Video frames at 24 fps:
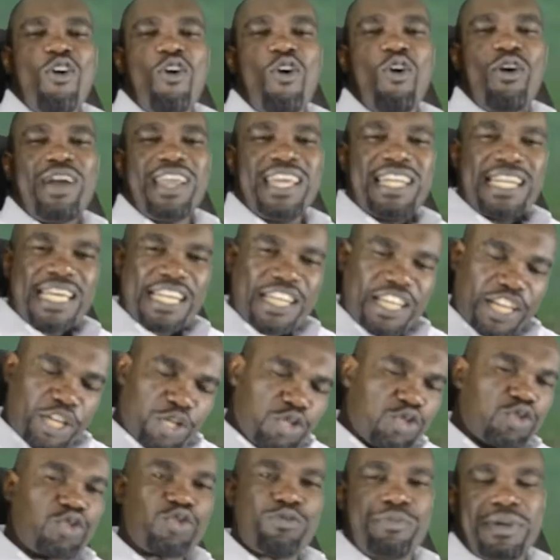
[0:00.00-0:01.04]
or in an
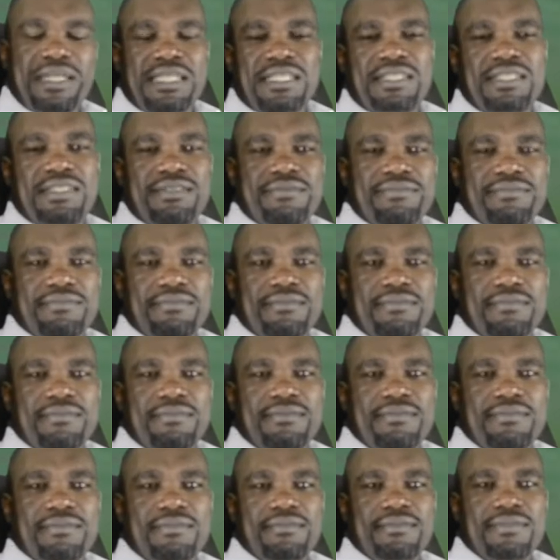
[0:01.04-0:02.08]
instrument,
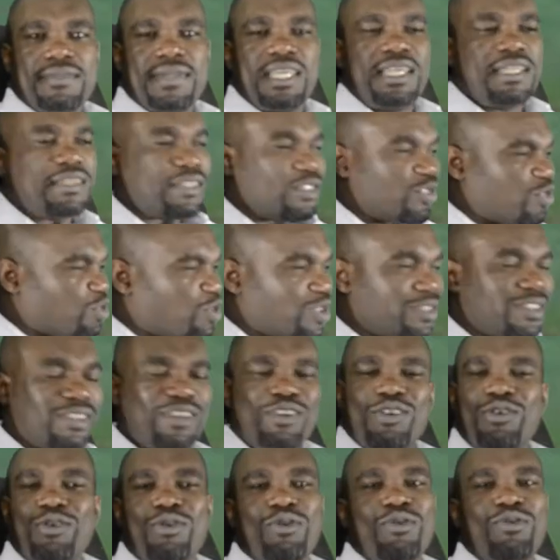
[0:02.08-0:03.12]
it is not
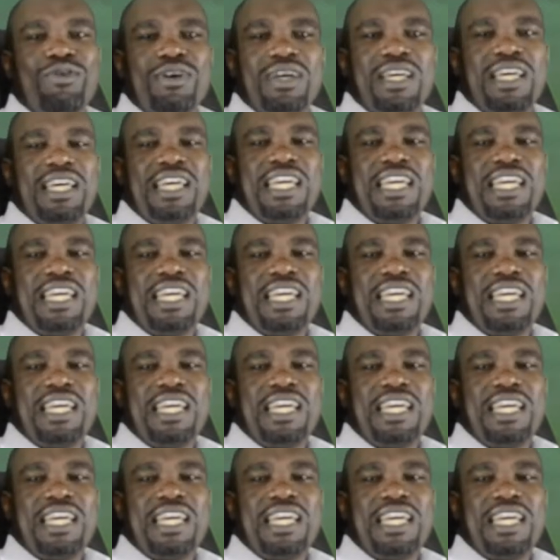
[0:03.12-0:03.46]
the law.